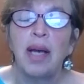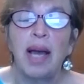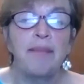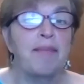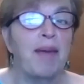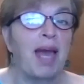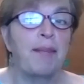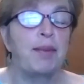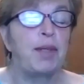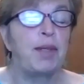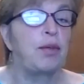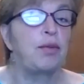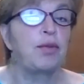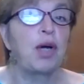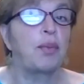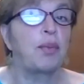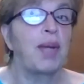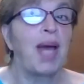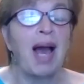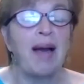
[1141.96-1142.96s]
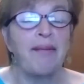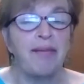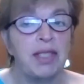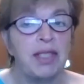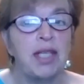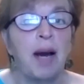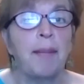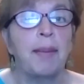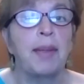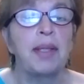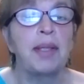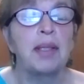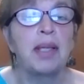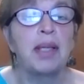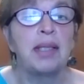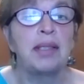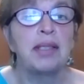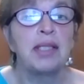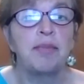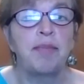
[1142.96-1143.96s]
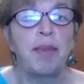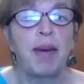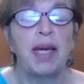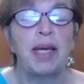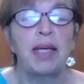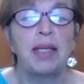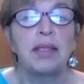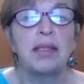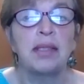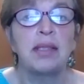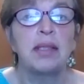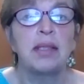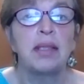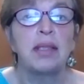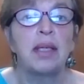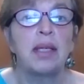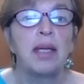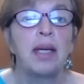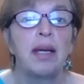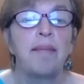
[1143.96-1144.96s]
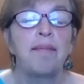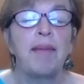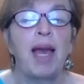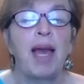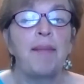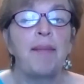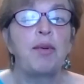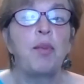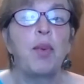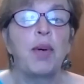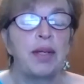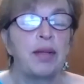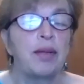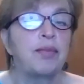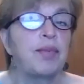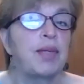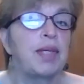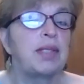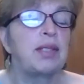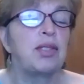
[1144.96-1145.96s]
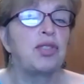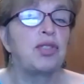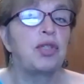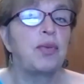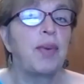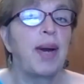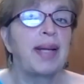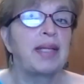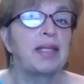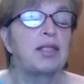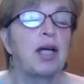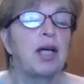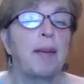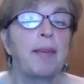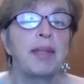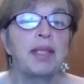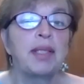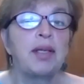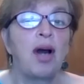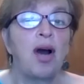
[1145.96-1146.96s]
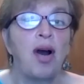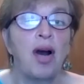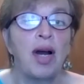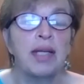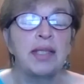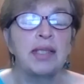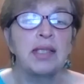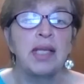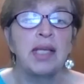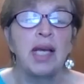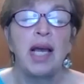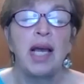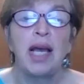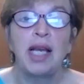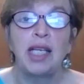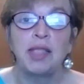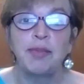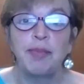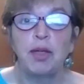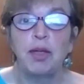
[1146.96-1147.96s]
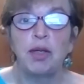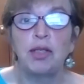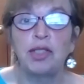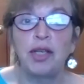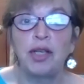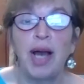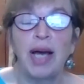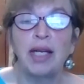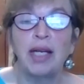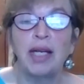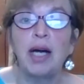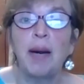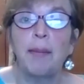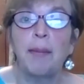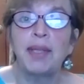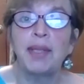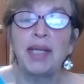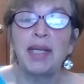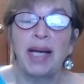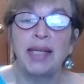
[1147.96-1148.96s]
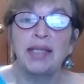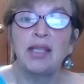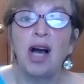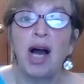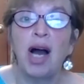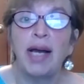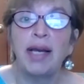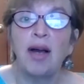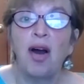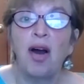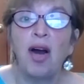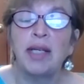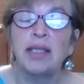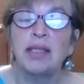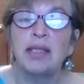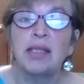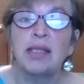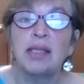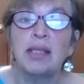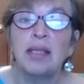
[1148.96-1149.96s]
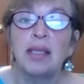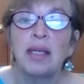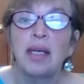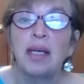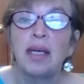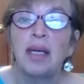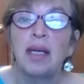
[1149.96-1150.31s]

And maybe you don't have a double in spades. Maybe one of the reasons you had a double in hearts is because you had a couple of nice high hearts